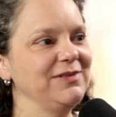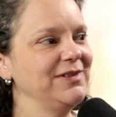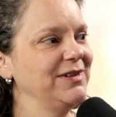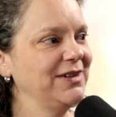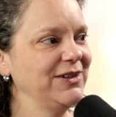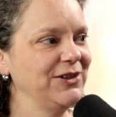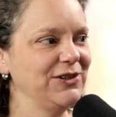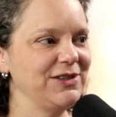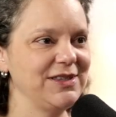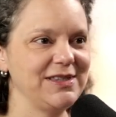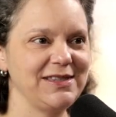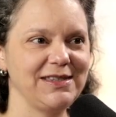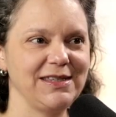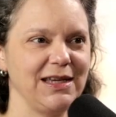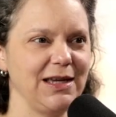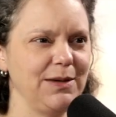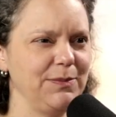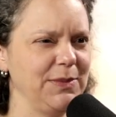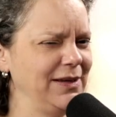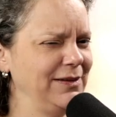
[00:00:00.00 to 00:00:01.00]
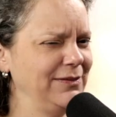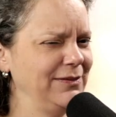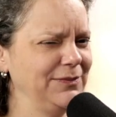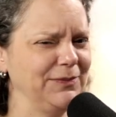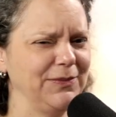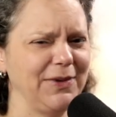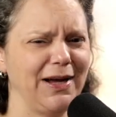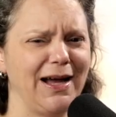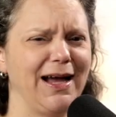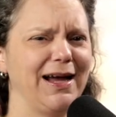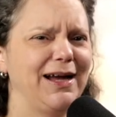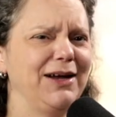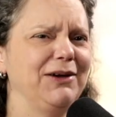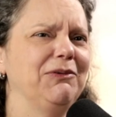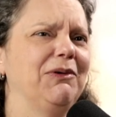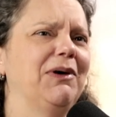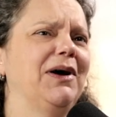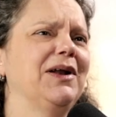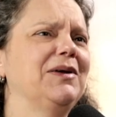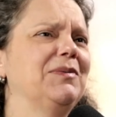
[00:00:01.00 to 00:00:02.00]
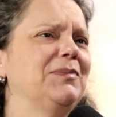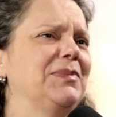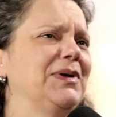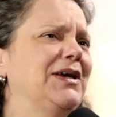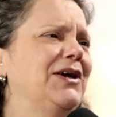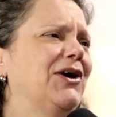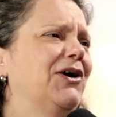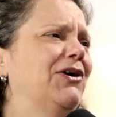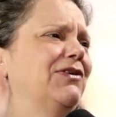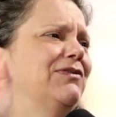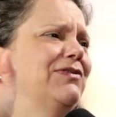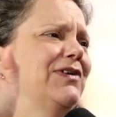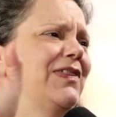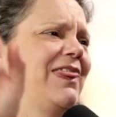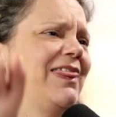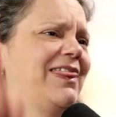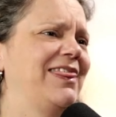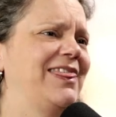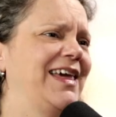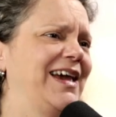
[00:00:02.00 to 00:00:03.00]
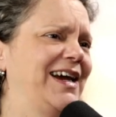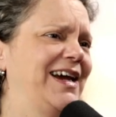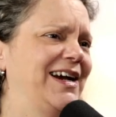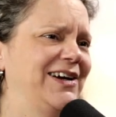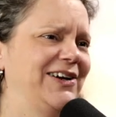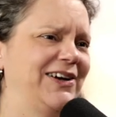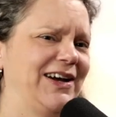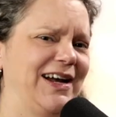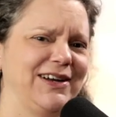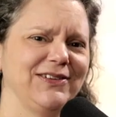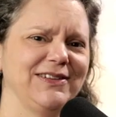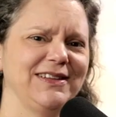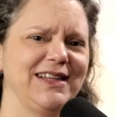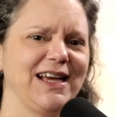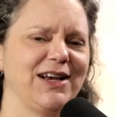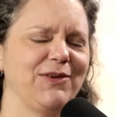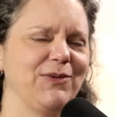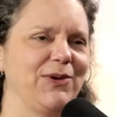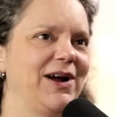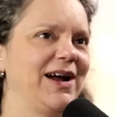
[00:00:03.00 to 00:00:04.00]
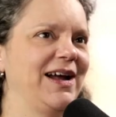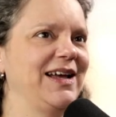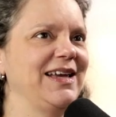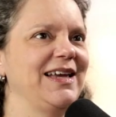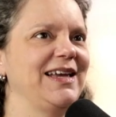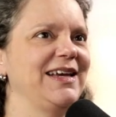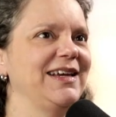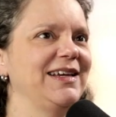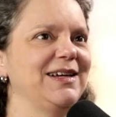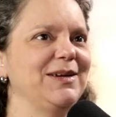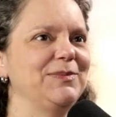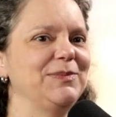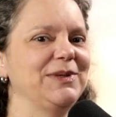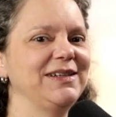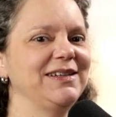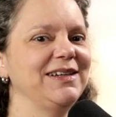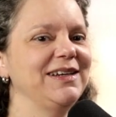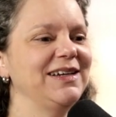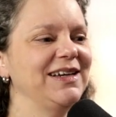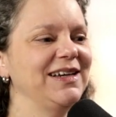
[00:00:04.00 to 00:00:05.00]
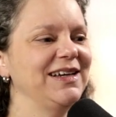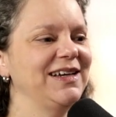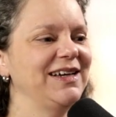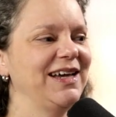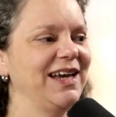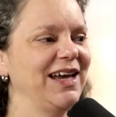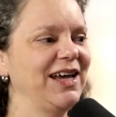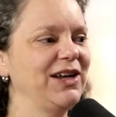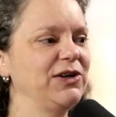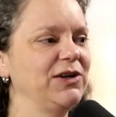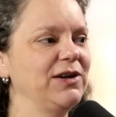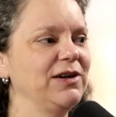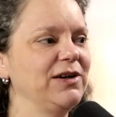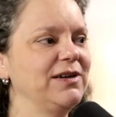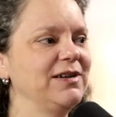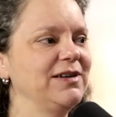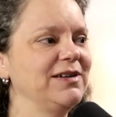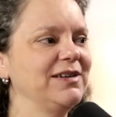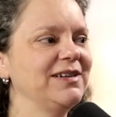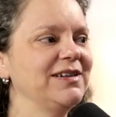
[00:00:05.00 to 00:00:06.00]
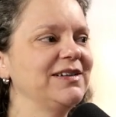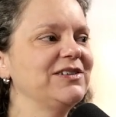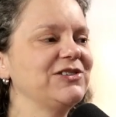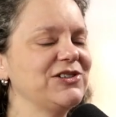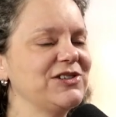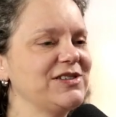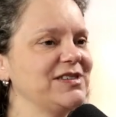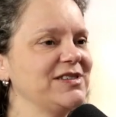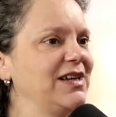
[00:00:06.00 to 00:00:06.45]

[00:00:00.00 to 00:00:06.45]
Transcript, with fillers: could see me i want to be over there i yeah. don't like where i am and and her just